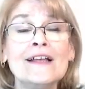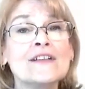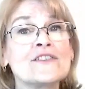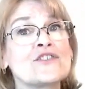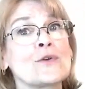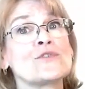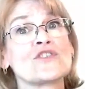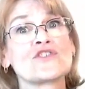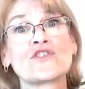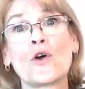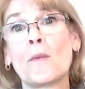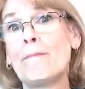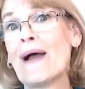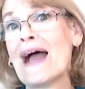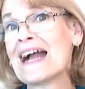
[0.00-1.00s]
So you just
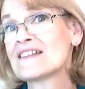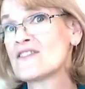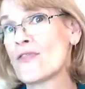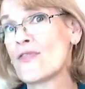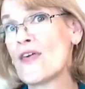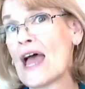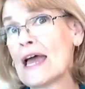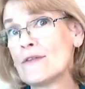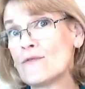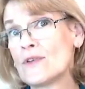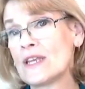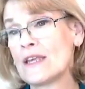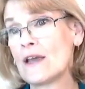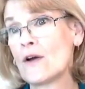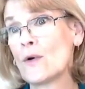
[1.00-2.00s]
go back to that
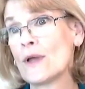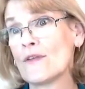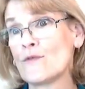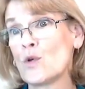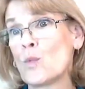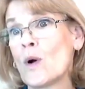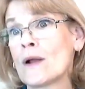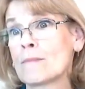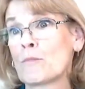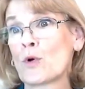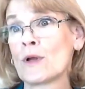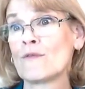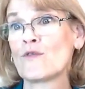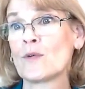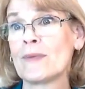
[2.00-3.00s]
video if you want
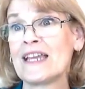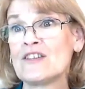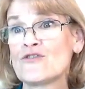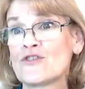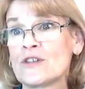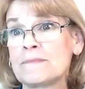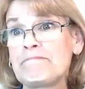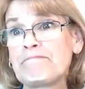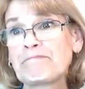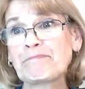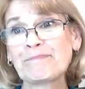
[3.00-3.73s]
more information.